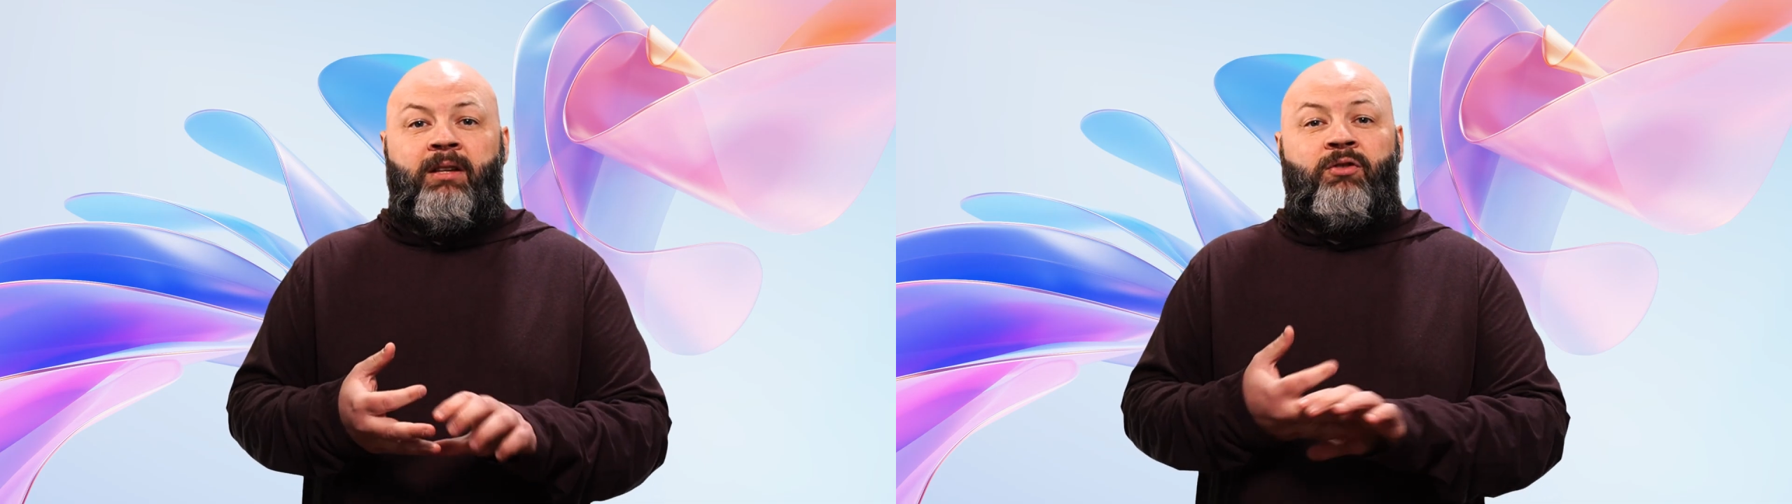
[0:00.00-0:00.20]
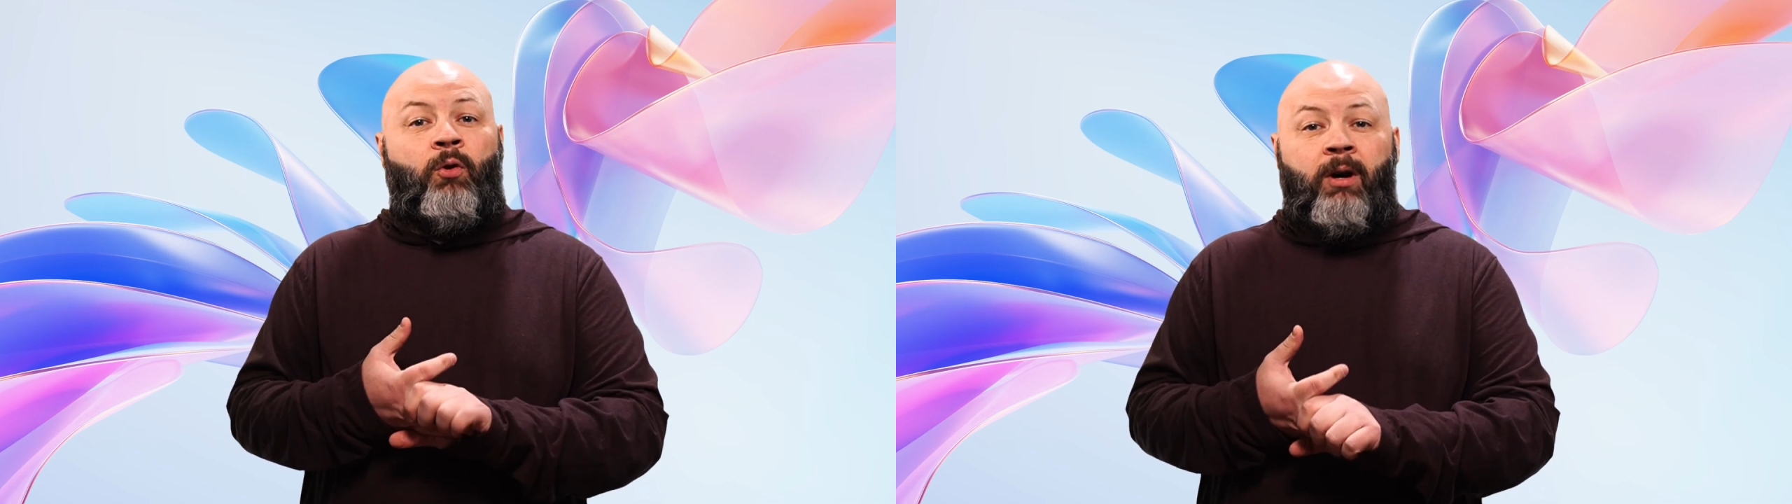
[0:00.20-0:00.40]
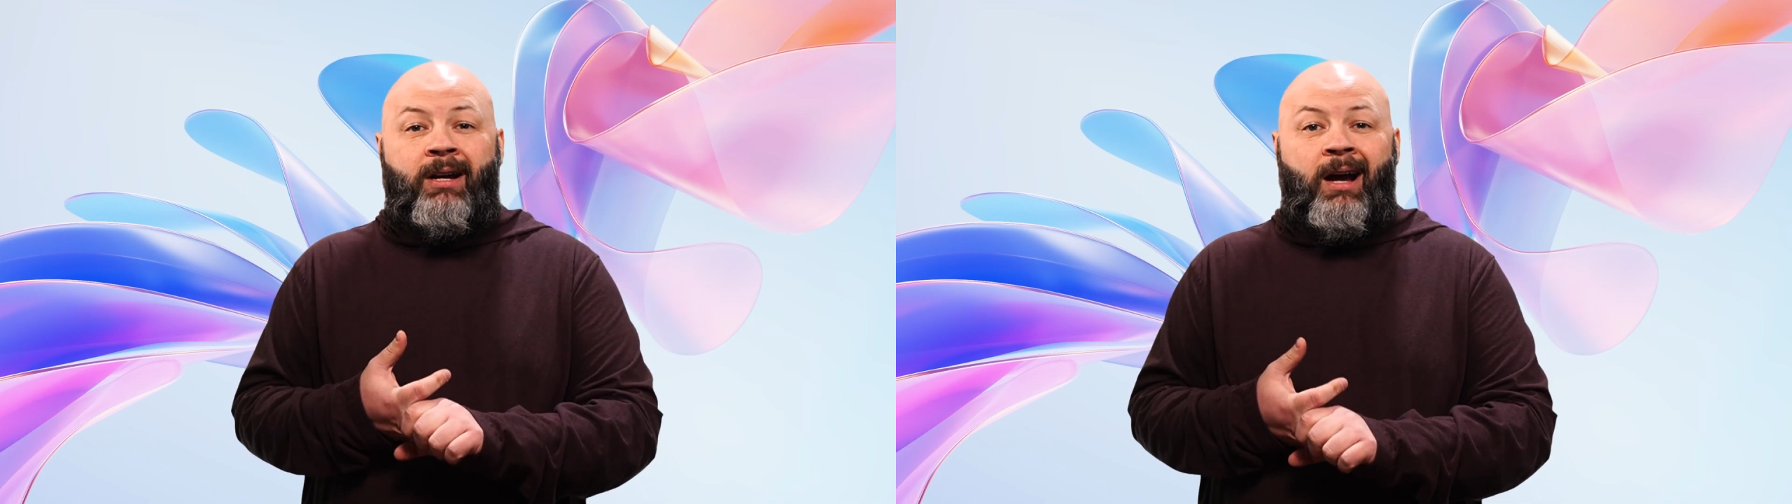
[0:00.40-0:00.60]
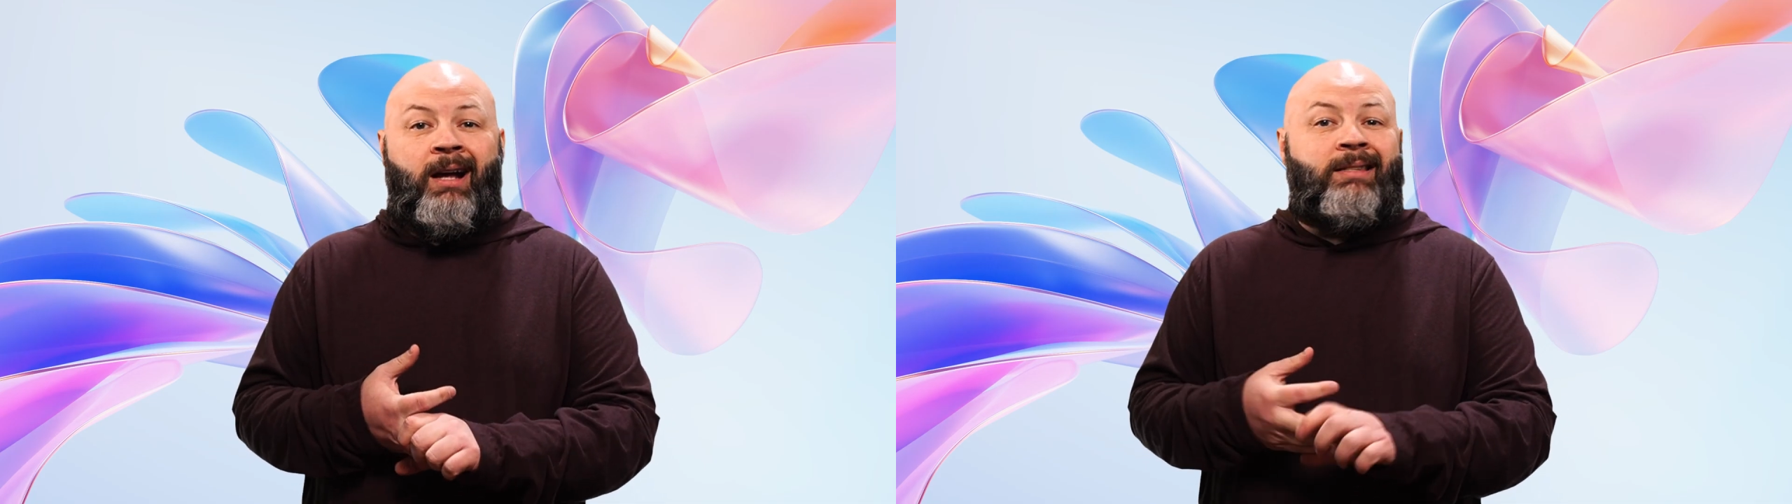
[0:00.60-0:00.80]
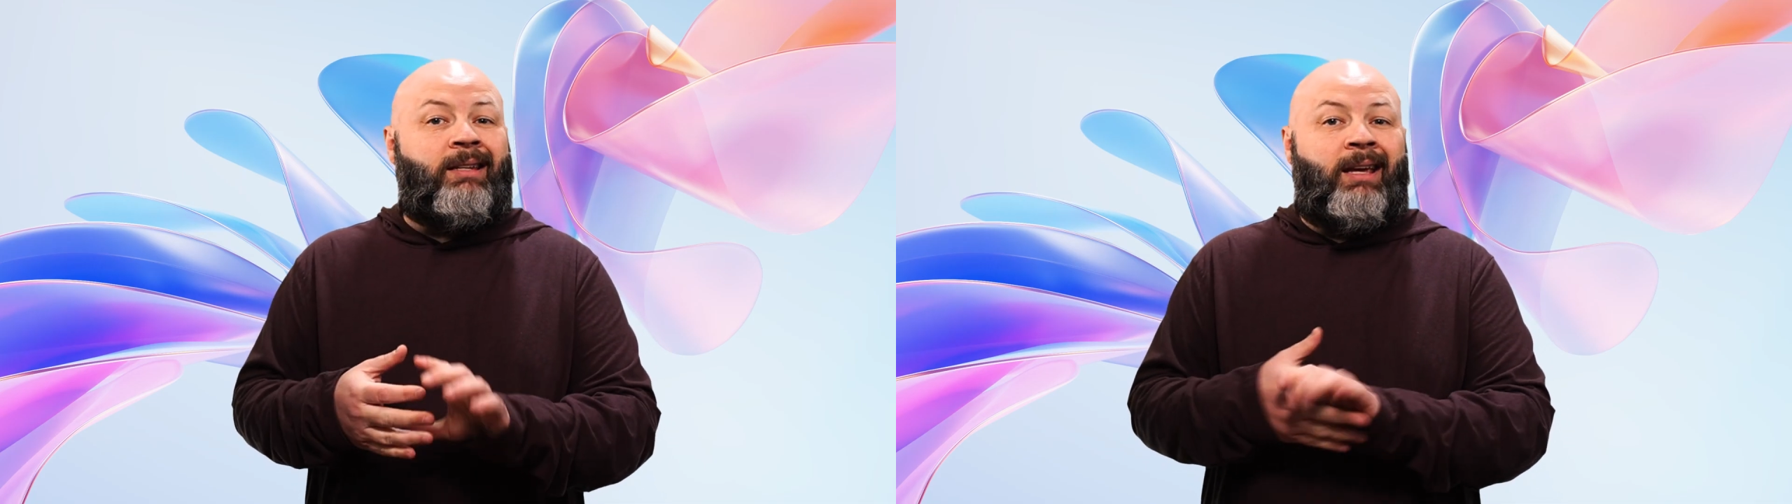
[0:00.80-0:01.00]

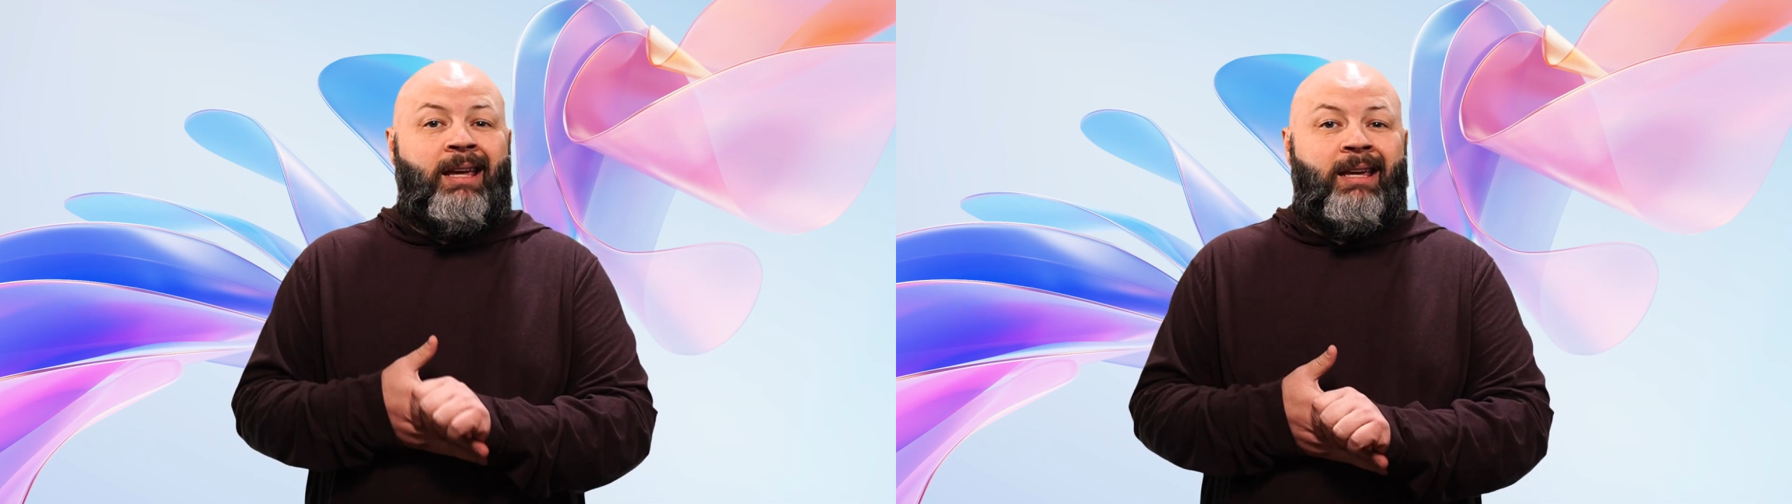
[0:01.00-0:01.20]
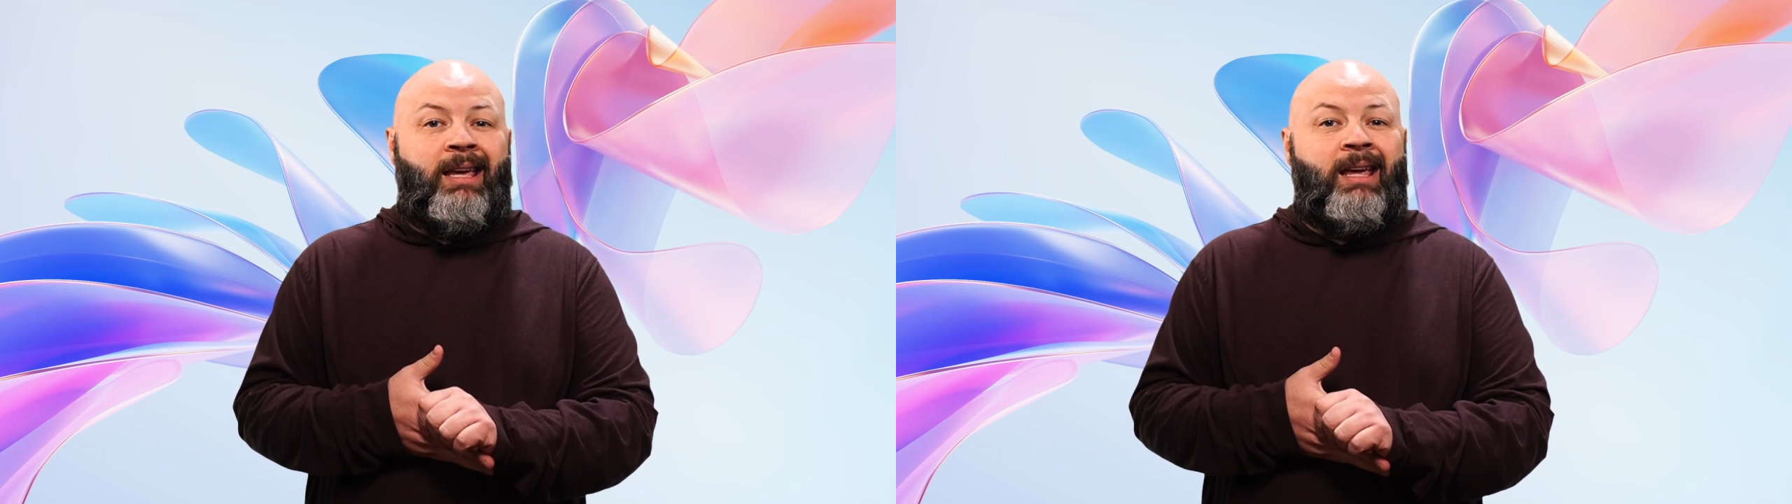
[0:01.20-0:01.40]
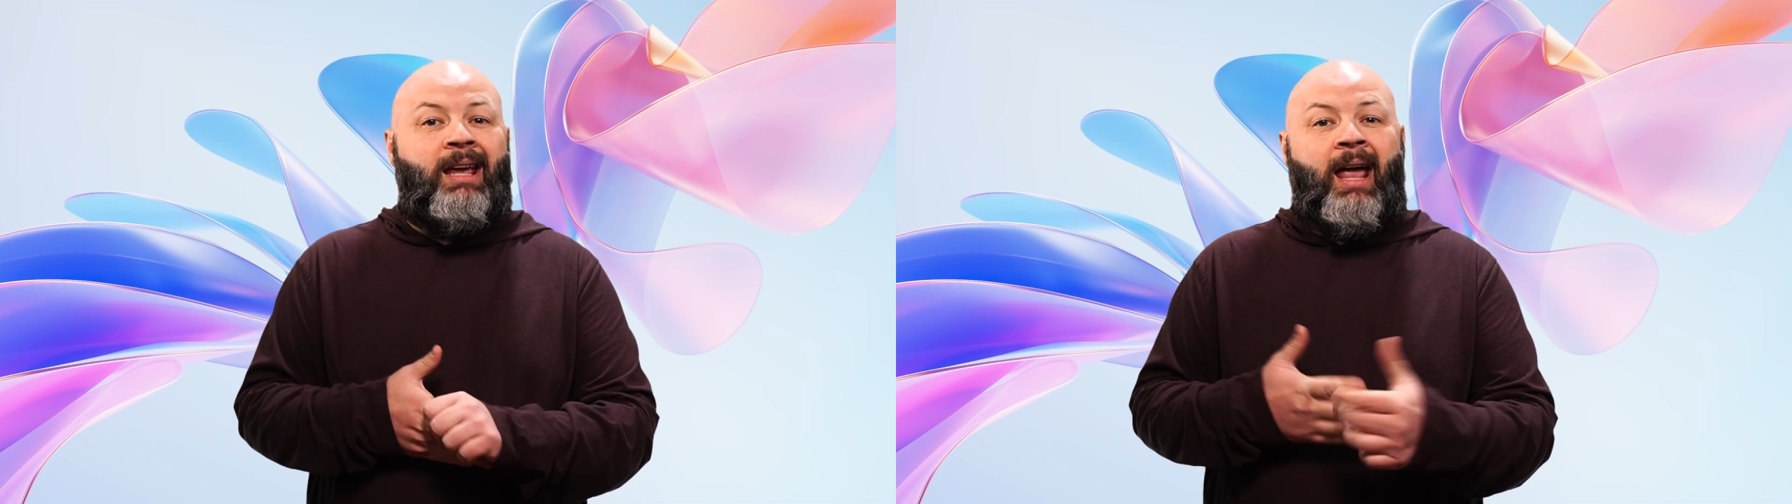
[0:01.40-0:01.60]
shortcuts, inking,